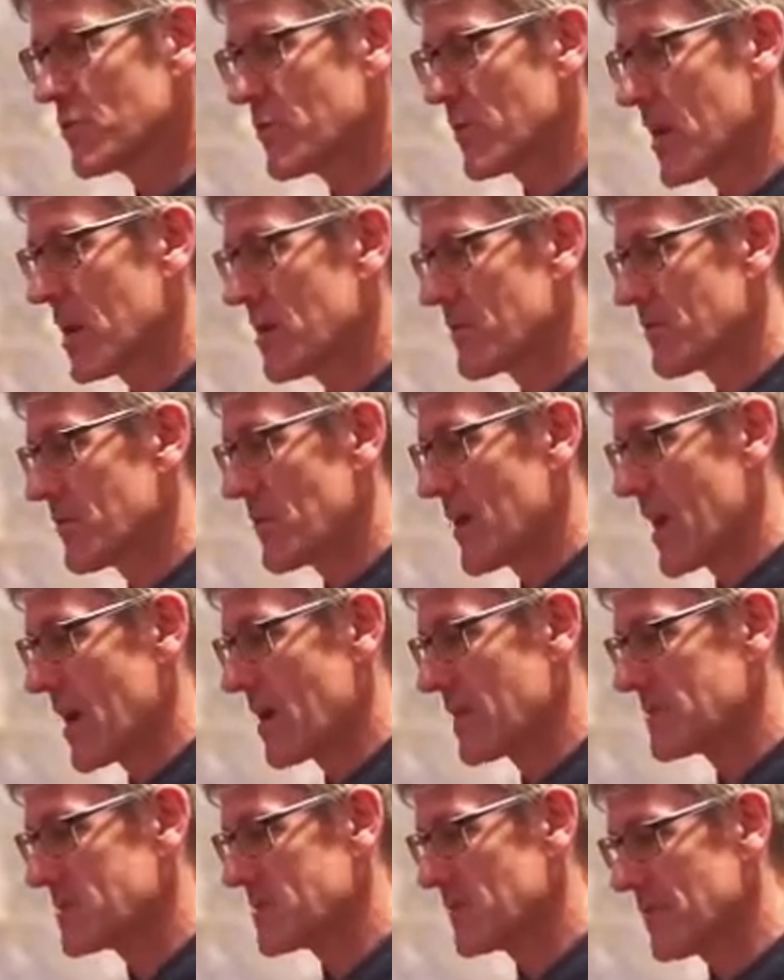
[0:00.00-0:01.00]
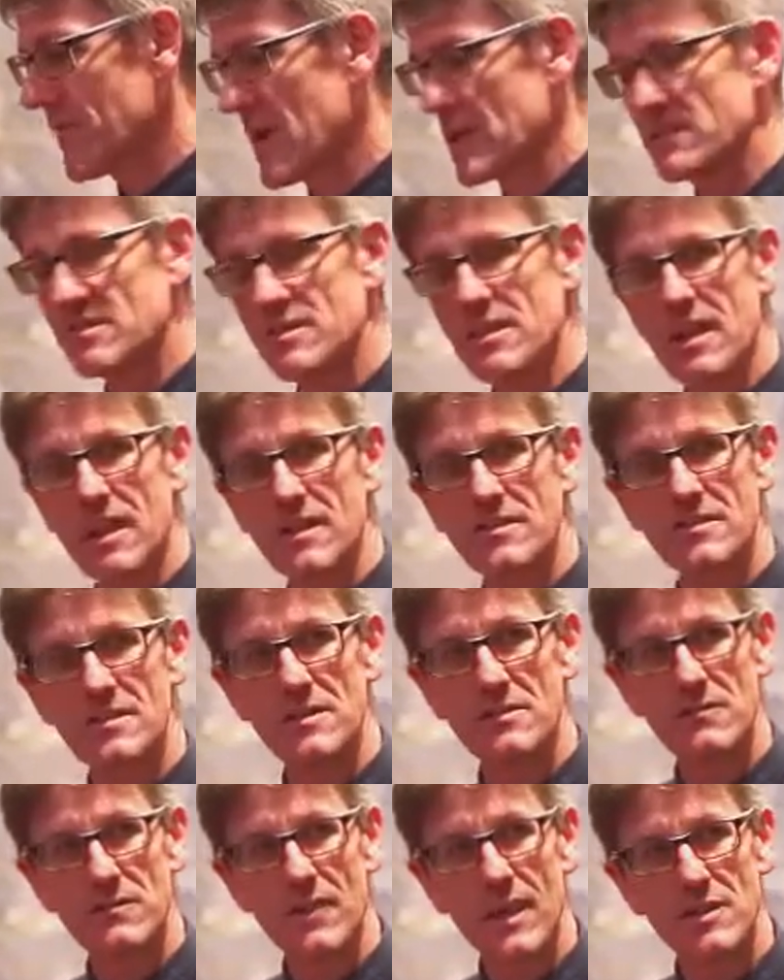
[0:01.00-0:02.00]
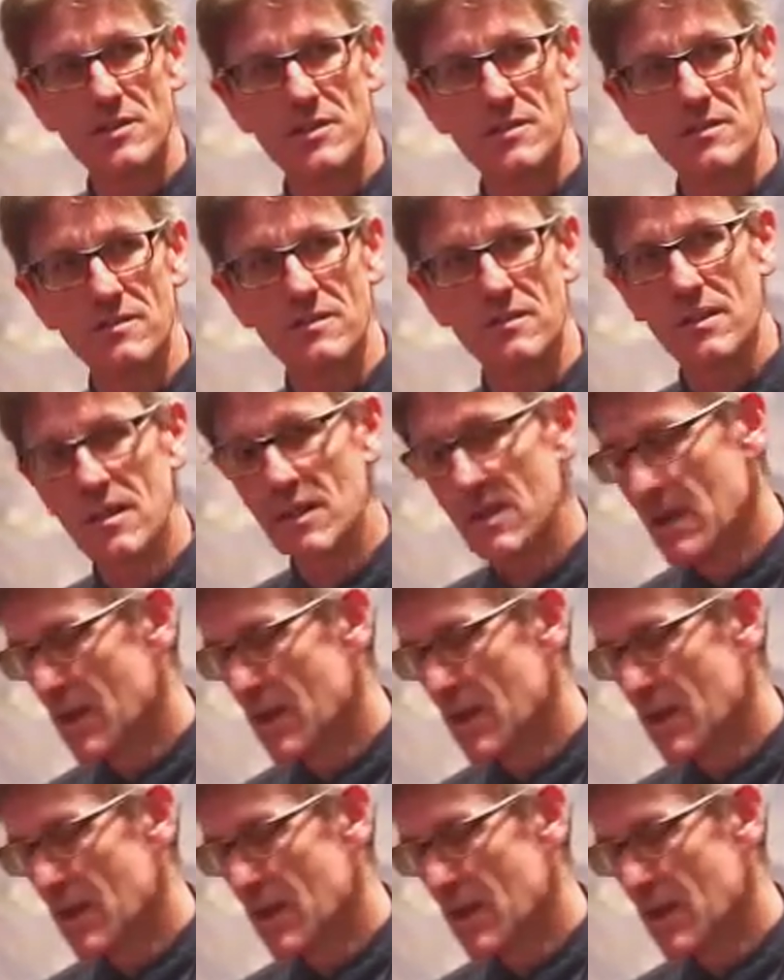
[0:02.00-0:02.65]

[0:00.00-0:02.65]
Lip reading: for our defence against infections.